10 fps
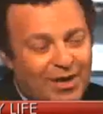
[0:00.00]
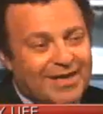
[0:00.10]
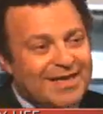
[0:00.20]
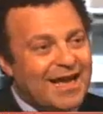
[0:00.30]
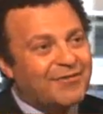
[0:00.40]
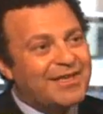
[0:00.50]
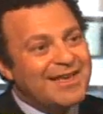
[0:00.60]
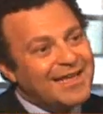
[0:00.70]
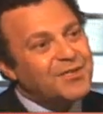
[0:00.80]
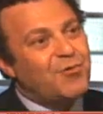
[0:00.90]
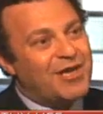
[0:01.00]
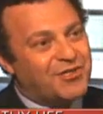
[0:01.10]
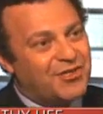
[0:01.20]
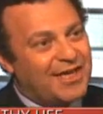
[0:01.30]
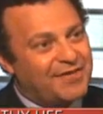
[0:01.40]
Right. Now, the next
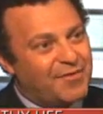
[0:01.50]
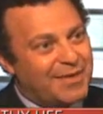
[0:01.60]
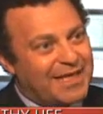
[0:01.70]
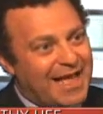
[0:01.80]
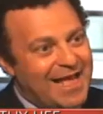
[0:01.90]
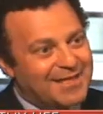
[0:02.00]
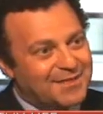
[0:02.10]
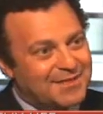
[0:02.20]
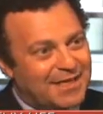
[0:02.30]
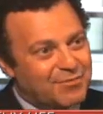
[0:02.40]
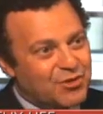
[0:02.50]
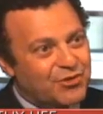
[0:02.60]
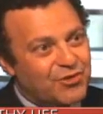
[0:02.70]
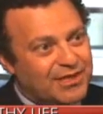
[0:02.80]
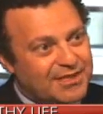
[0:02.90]
question that everybody asks, and I'm
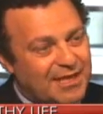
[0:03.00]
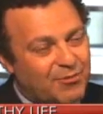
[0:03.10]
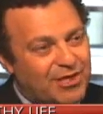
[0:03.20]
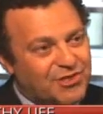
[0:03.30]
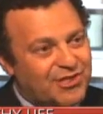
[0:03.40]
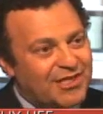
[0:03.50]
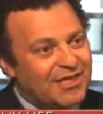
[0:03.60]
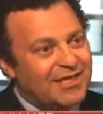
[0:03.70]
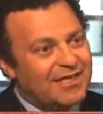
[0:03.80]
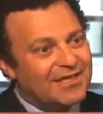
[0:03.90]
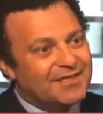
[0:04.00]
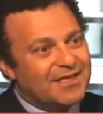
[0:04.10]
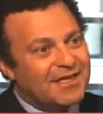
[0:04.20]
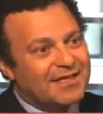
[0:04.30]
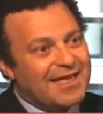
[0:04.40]
sure you get the same question,
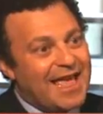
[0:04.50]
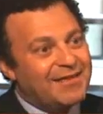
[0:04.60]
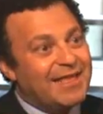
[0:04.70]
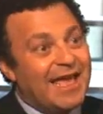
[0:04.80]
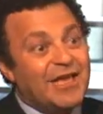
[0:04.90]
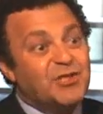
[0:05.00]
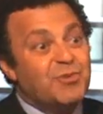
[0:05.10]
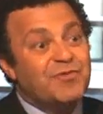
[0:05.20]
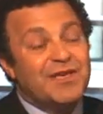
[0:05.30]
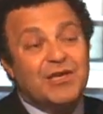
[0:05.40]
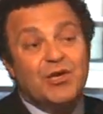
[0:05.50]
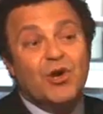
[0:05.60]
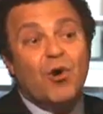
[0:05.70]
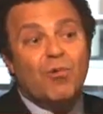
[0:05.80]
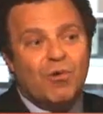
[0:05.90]
is can the
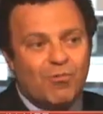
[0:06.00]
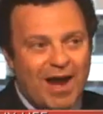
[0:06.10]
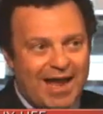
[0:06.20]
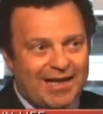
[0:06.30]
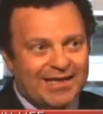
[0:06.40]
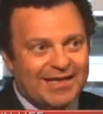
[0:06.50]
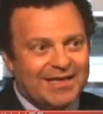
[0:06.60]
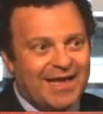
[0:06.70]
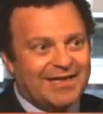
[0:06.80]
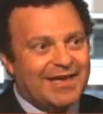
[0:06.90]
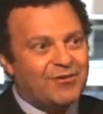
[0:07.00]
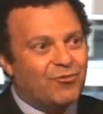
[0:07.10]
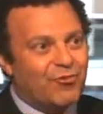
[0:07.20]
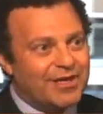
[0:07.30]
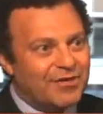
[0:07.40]
HPV go away? Can I get
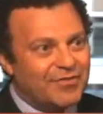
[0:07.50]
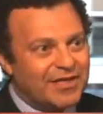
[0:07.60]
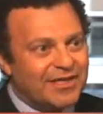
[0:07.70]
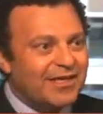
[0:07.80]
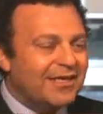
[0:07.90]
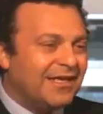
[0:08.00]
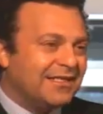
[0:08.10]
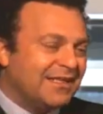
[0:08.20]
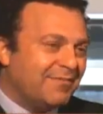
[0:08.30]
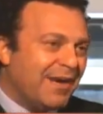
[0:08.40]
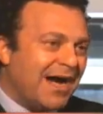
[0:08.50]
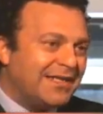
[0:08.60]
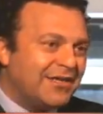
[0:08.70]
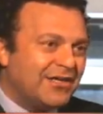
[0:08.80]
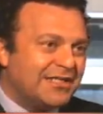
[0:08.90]
rid of it? Is the
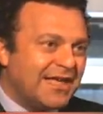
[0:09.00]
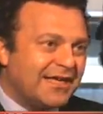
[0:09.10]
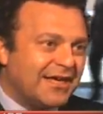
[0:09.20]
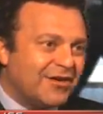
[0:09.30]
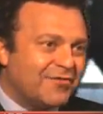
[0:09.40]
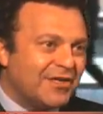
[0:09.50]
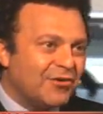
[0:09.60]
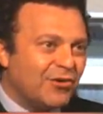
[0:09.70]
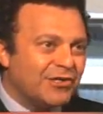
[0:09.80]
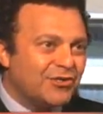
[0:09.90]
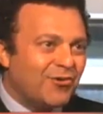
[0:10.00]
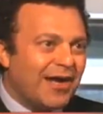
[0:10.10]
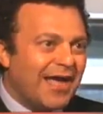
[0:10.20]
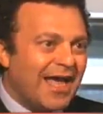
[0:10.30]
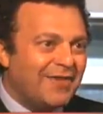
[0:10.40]
body going to take care of it, or do
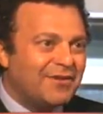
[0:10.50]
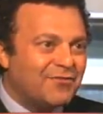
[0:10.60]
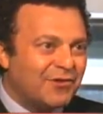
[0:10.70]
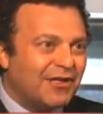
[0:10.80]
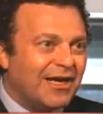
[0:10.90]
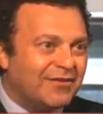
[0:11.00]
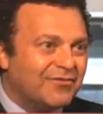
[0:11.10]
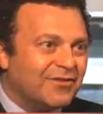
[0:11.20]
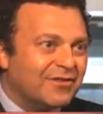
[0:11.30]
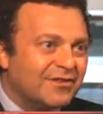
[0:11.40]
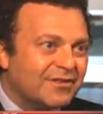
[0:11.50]
I have it for life?